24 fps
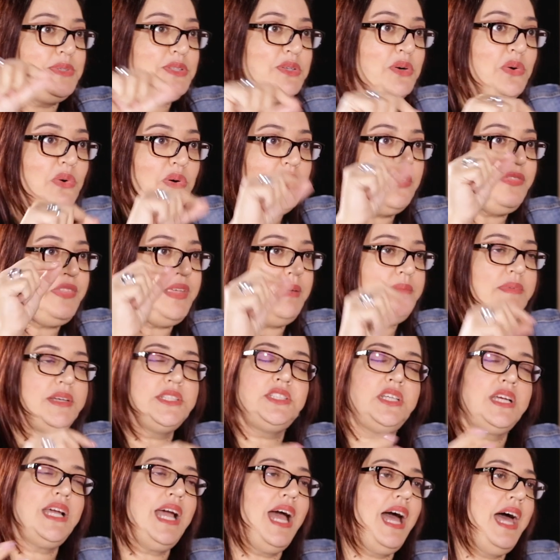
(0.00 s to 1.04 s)
with all of them, because
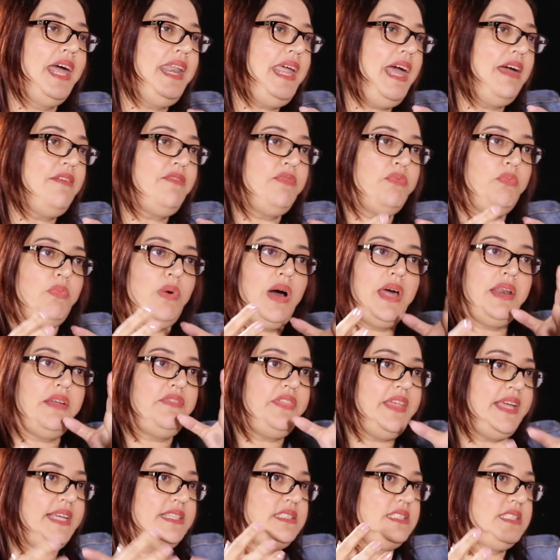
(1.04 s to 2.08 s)
you can't have one of
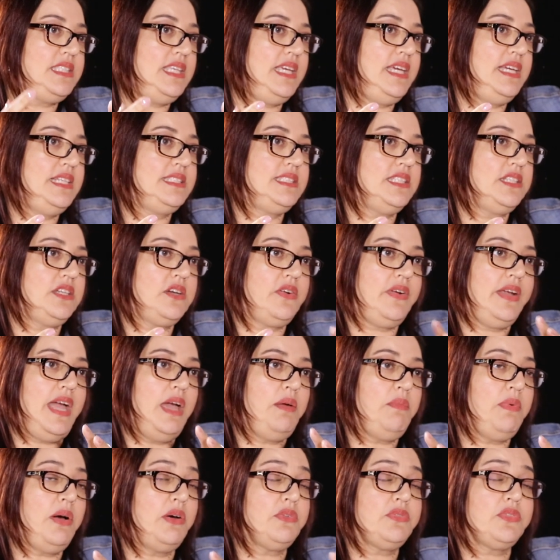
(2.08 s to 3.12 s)
these things and
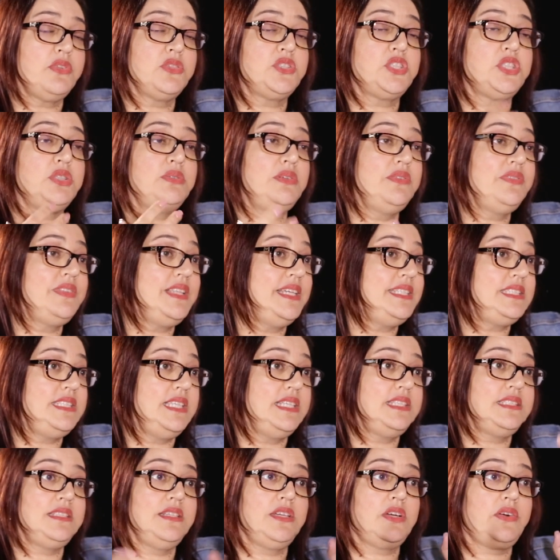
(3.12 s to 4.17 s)
create wealth or two of these
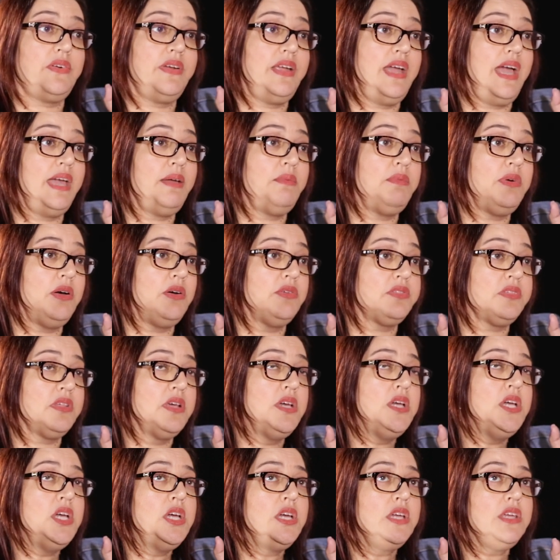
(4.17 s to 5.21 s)
things and create wealth.
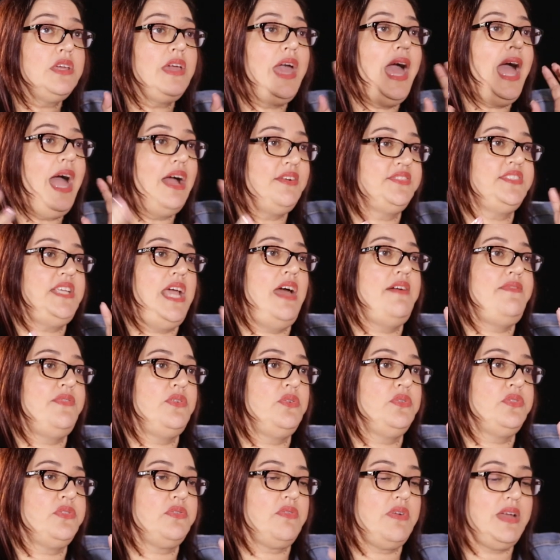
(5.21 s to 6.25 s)
You have to have
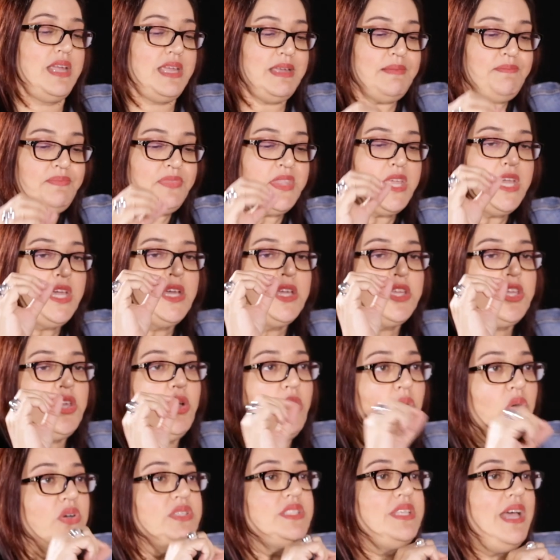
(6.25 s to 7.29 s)
all three. You
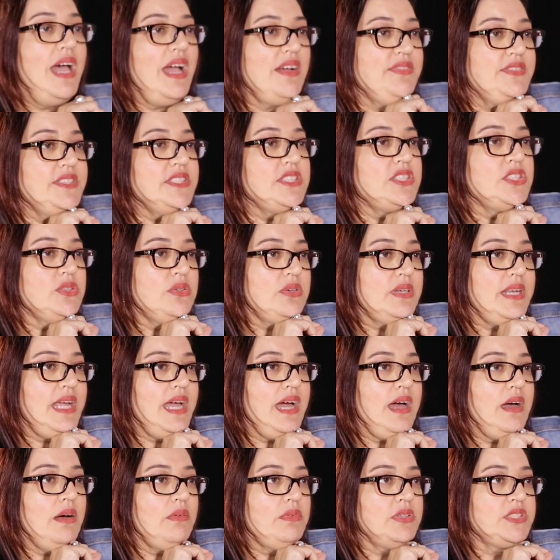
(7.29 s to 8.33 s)
also have to sort
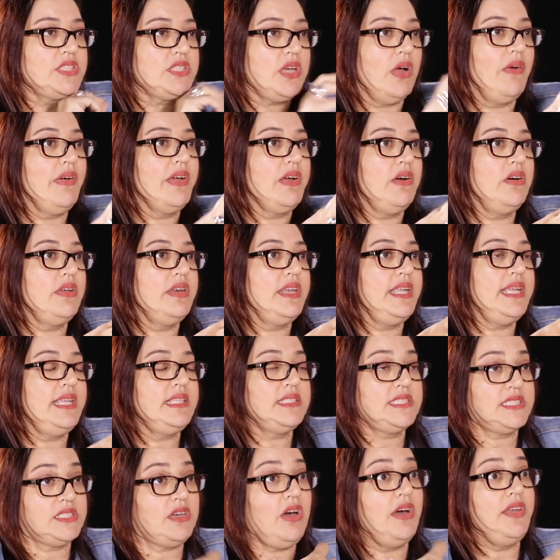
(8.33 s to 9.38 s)
out what's going on
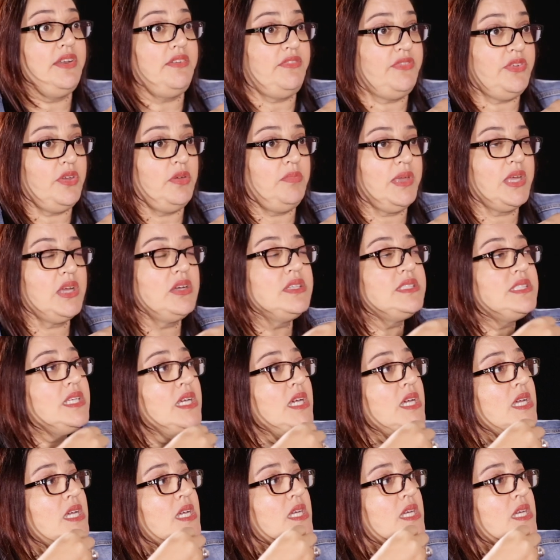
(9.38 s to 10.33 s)
inside of you, because